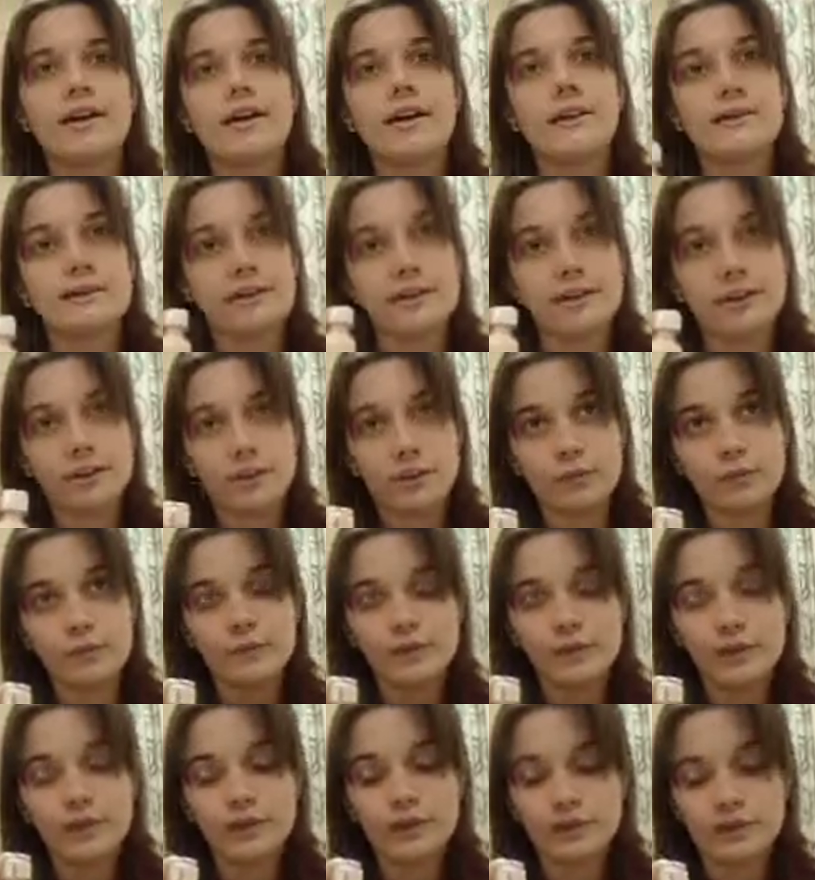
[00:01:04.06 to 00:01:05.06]
It's the
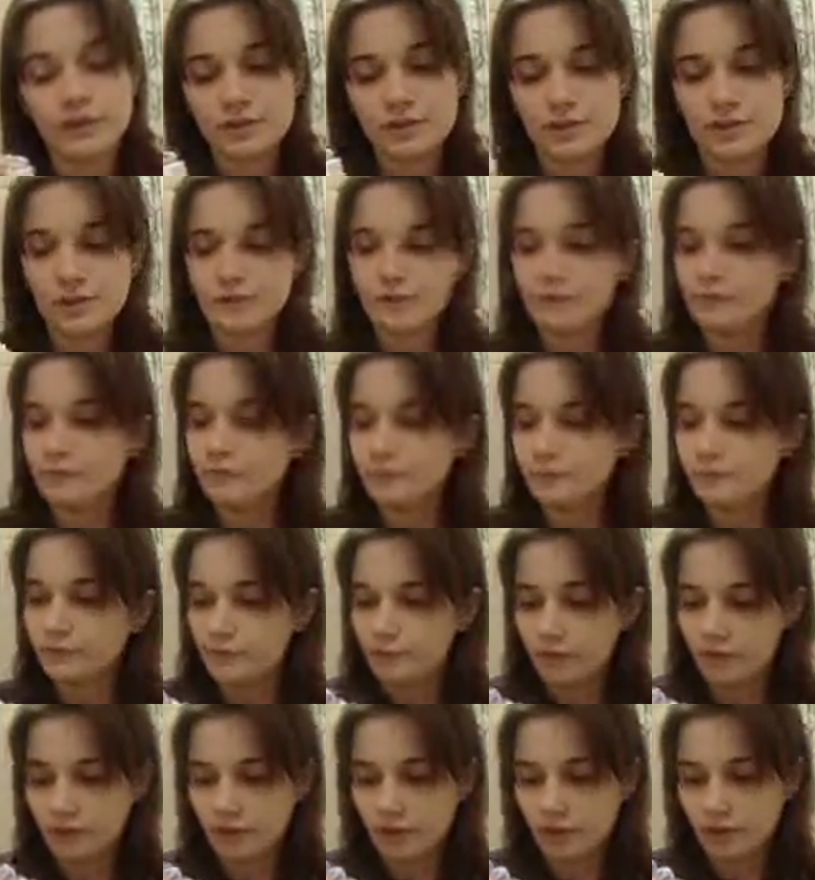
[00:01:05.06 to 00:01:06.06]
liquid foundation.
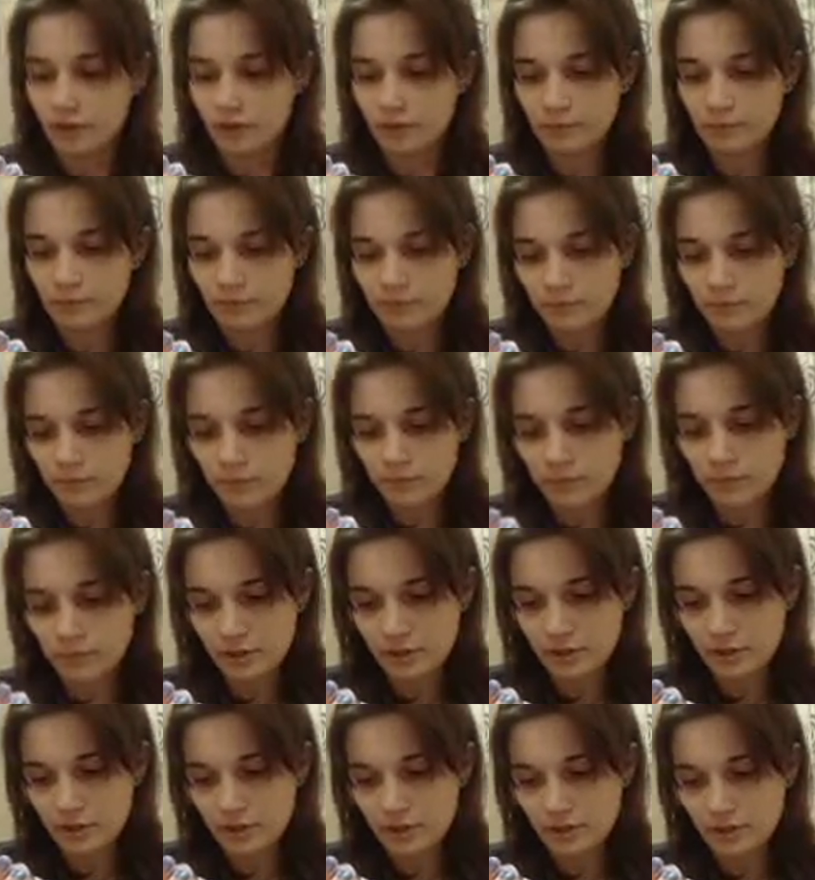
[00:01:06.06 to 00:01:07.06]
This
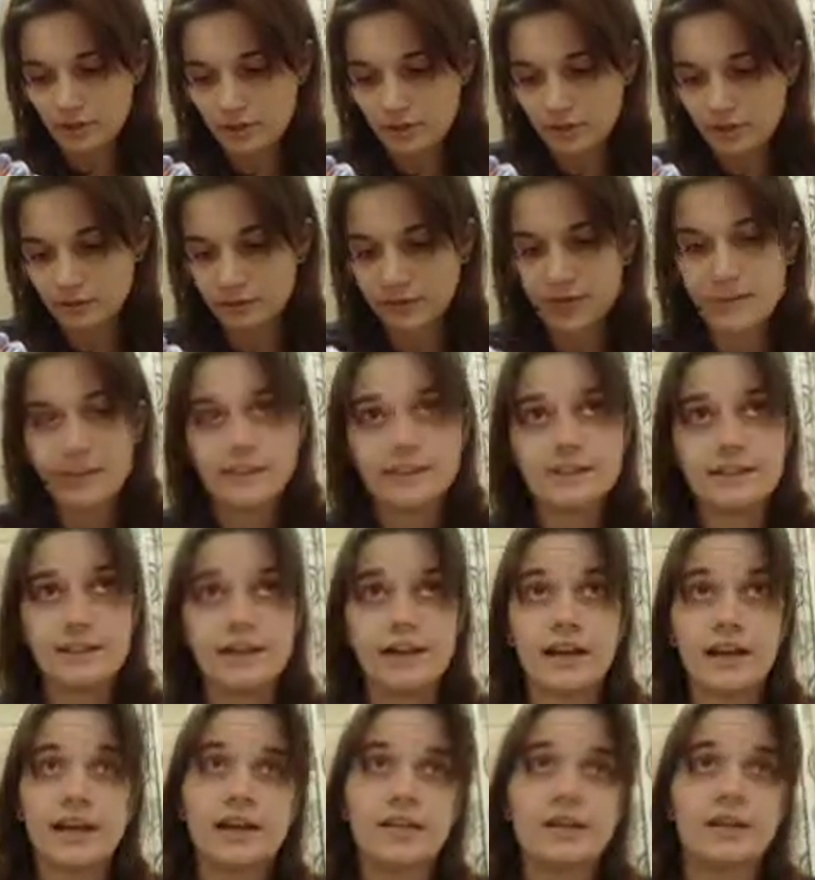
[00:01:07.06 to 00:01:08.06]
one is called
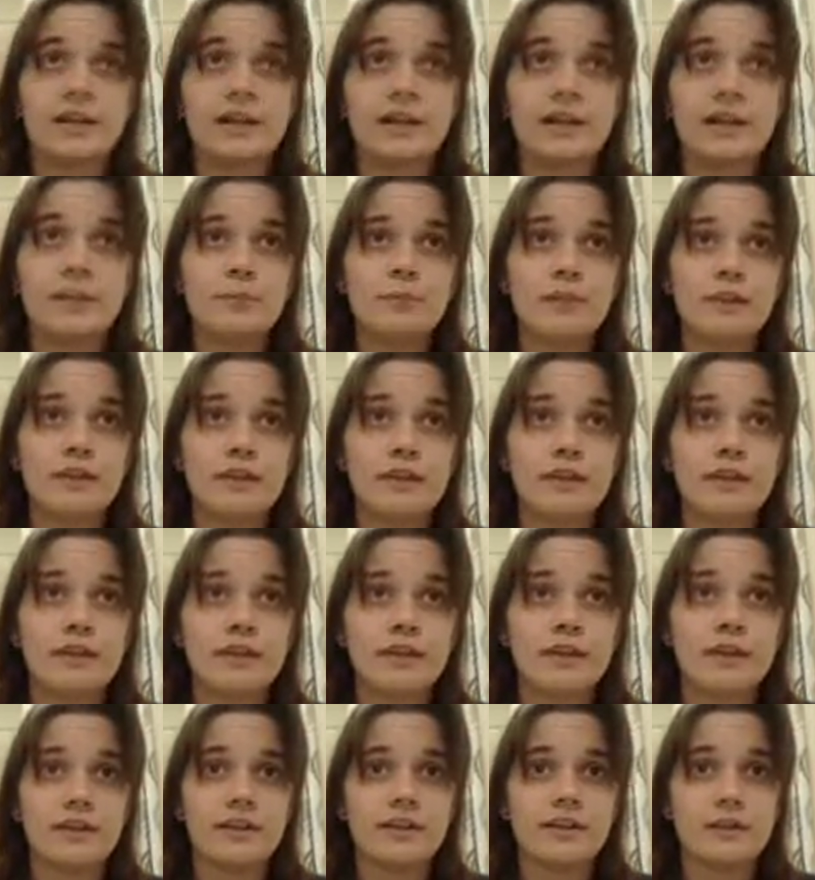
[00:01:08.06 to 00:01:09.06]
Classic Ivory
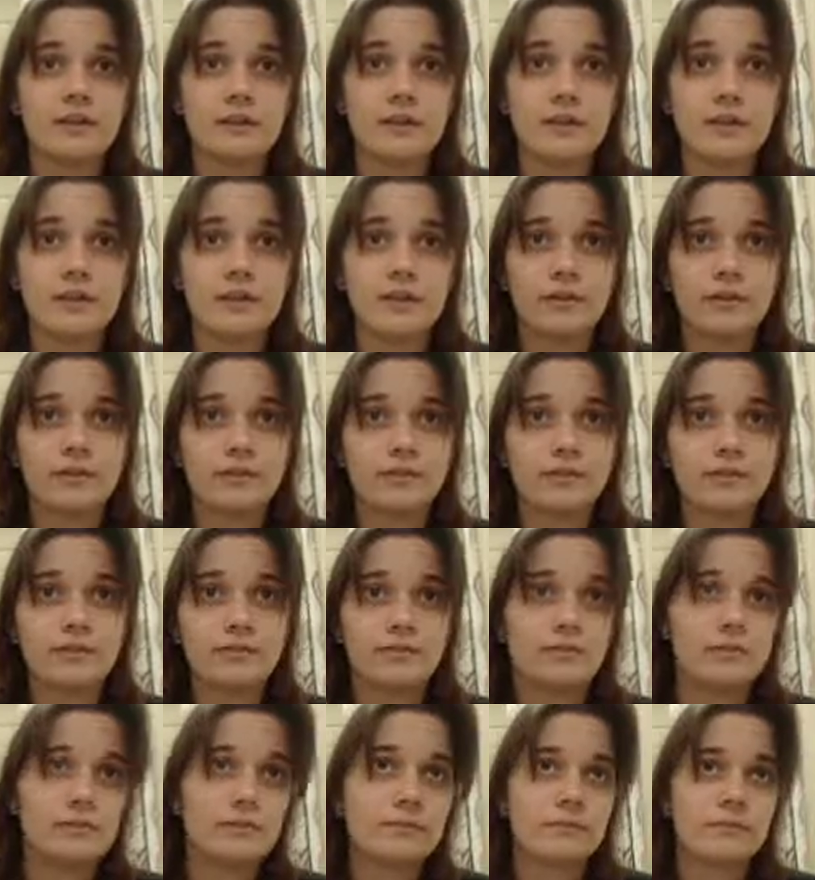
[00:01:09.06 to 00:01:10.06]
because, well,
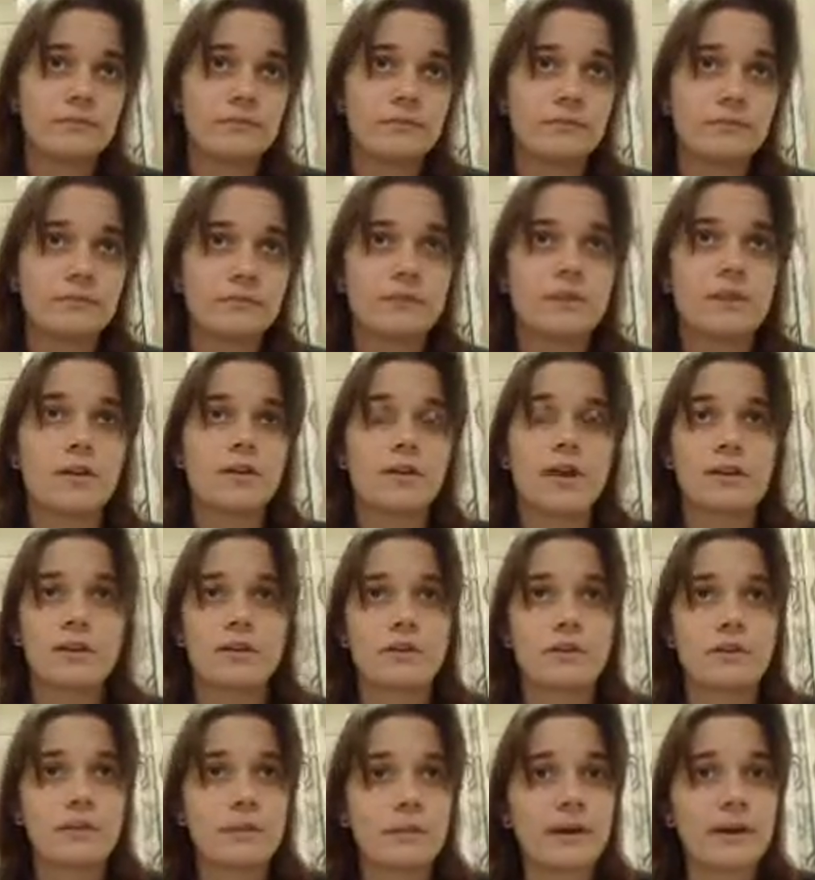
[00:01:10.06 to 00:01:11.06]
the
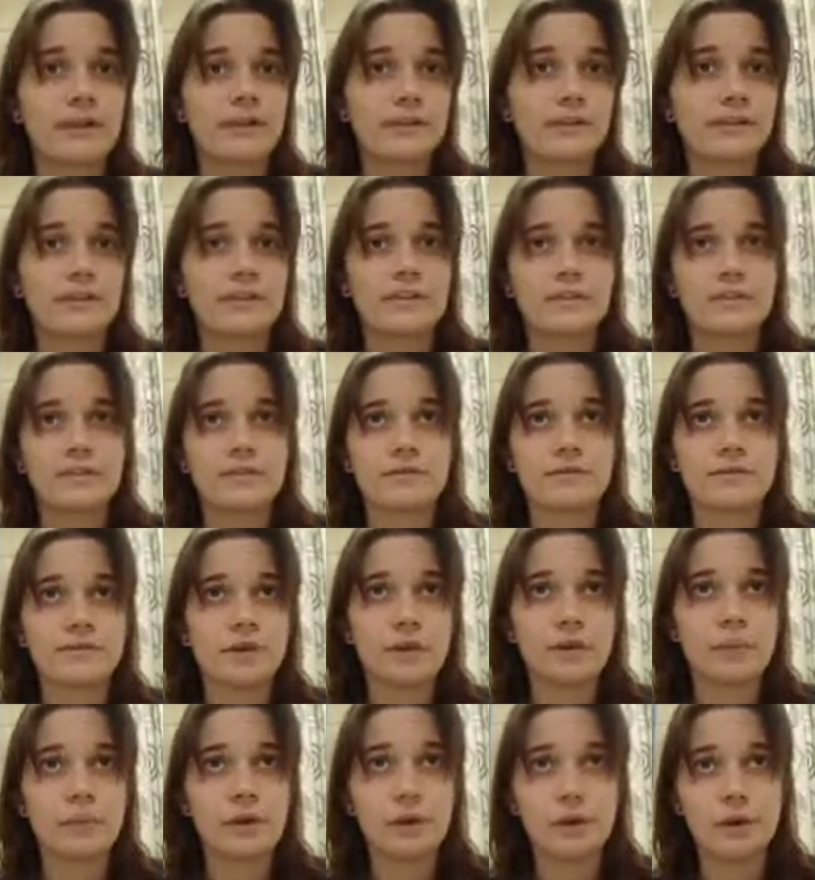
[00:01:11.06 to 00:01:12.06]
color of my face is
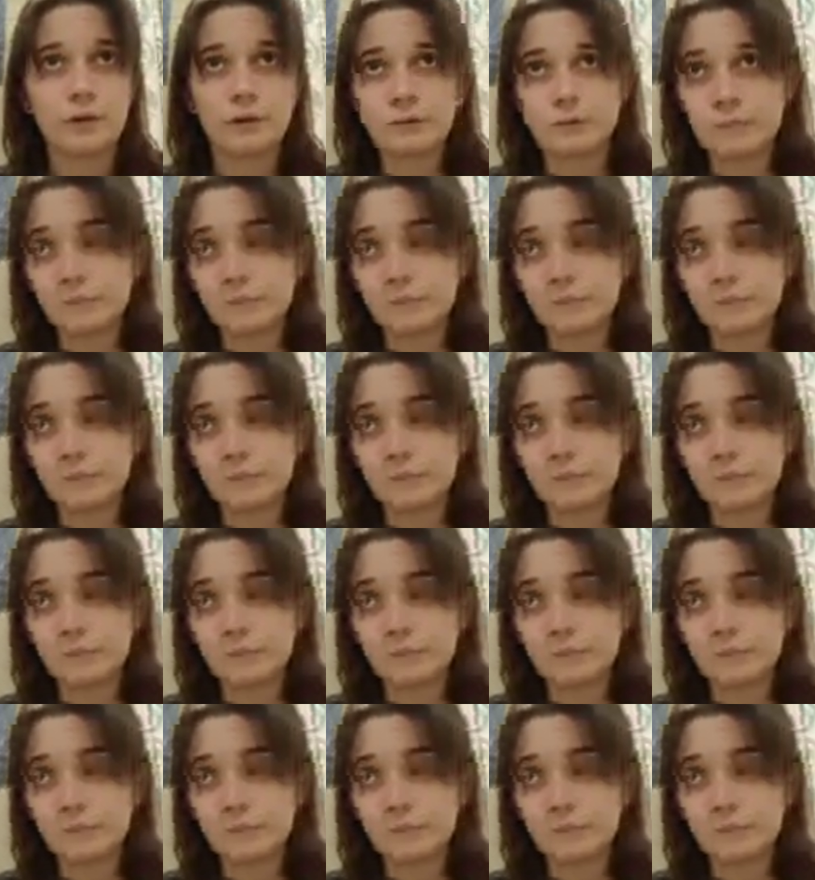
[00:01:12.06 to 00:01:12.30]
very pale.